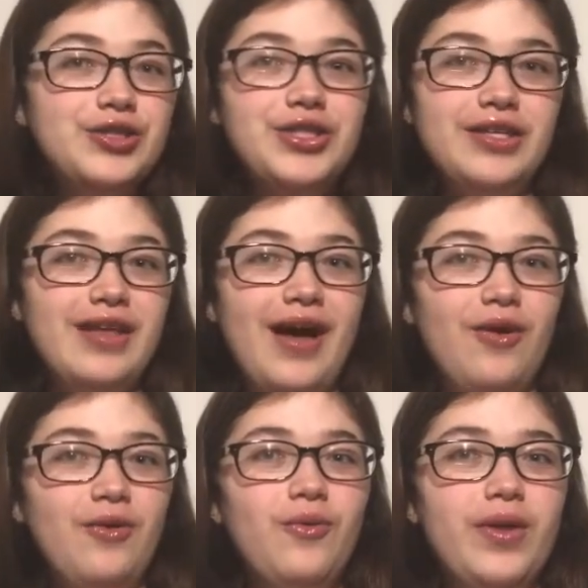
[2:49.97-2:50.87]
chill
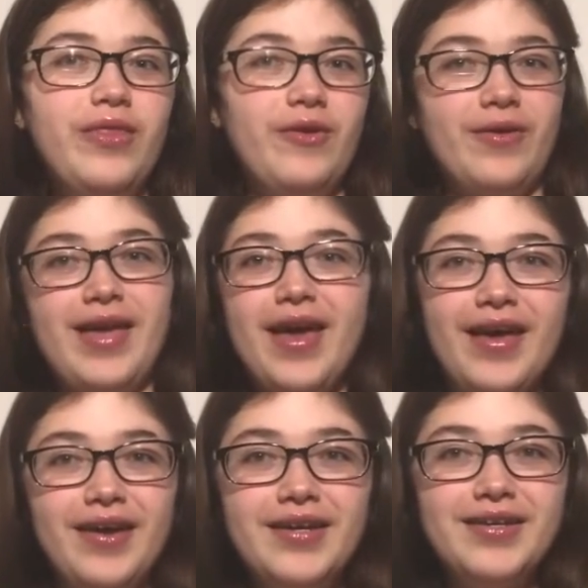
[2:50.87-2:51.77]
out with your
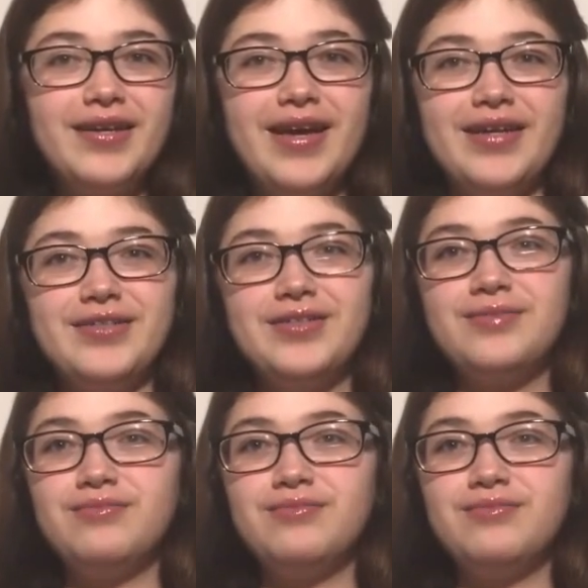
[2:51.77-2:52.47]
cake and